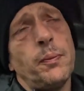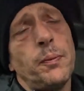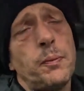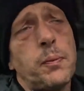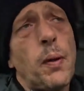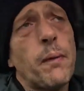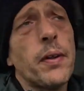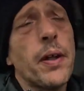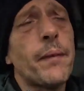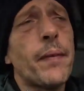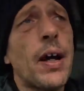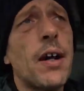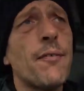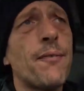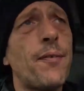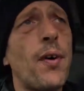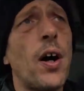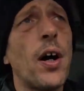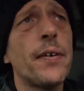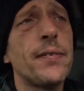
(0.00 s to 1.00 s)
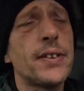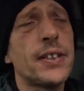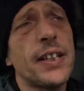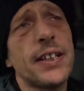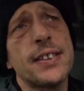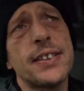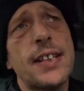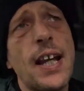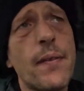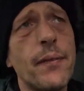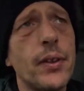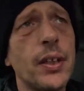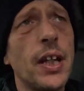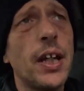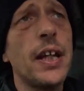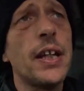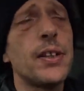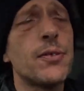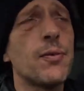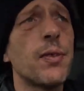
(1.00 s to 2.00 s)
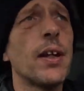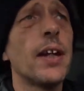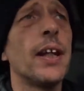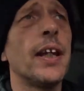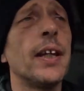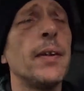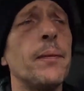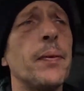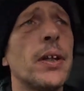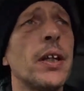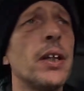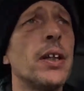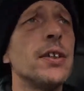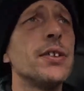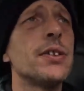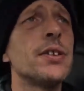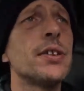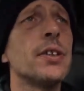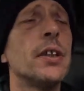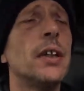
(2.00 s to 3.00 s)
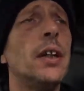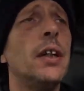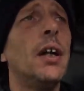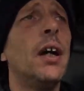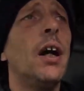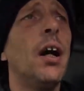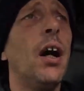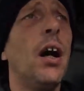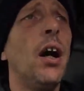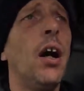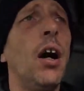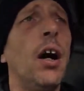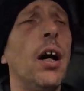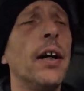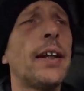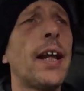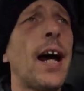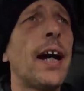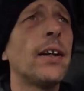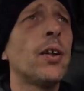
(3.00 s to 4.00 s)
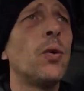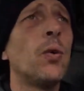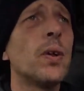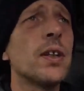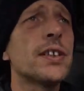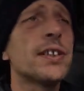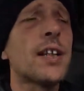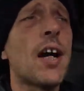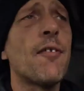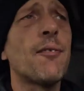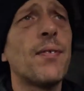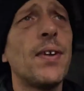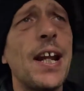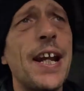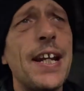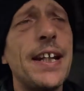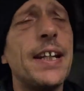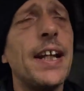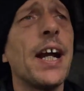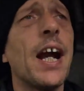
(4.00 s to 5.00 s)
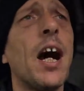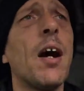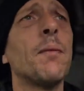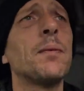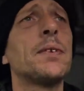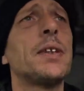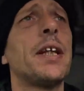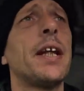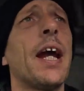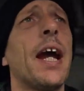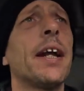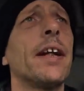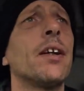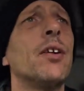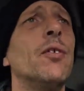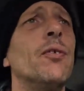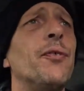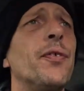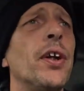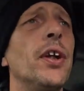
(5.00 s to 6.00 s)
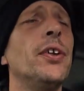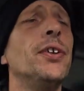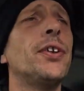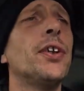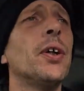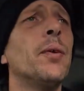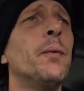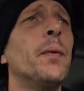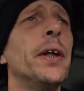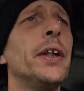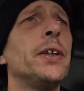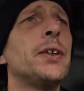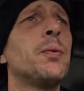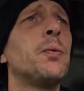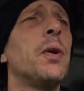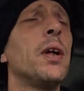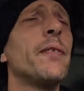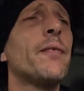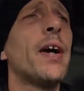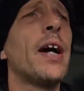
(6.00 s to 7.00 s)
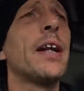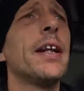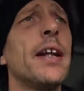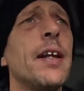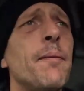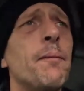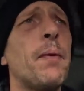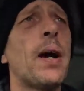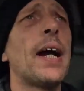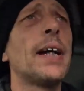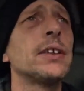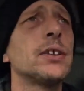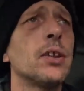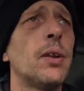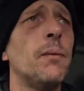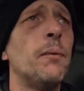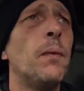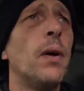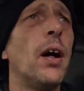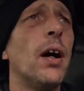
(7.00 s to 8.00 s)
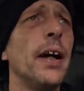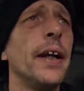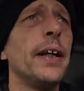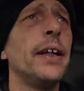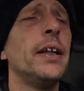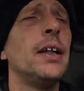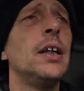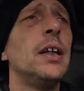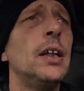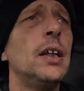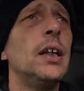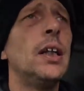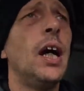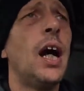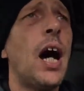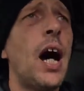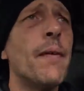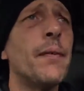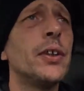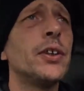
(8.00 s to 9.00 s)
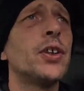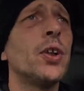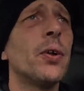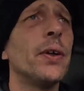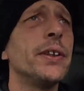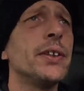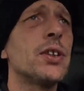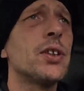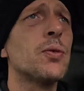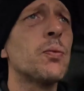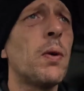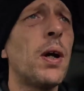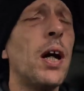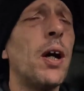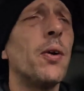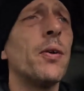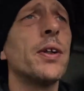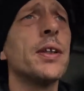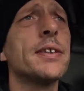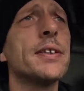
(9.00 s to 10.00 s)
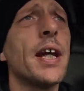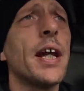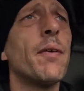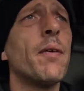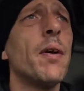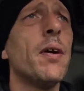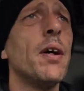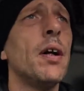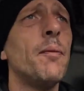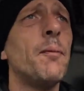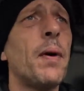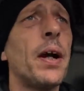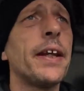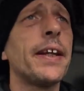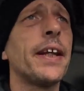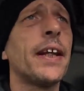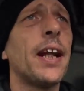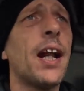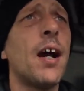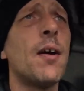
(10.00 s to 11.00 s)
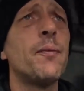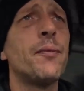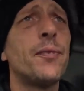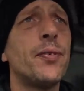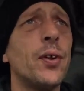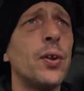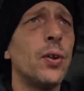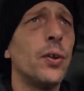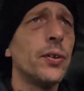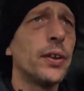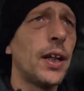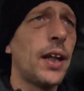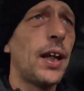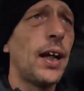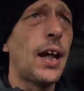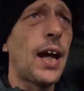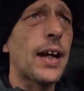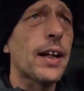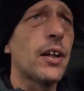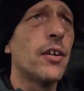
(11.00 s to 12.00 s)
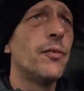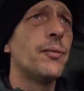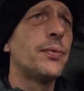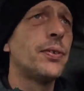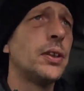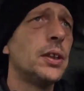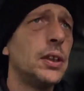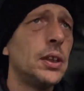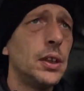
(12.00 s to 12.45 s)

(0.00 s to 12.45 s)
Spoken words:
probably about 5, 6, 7 years really, because I'd had all the stuff leading up to the ankle fusion, which would have had an impact on my other joints as well, because they were making up for the lack of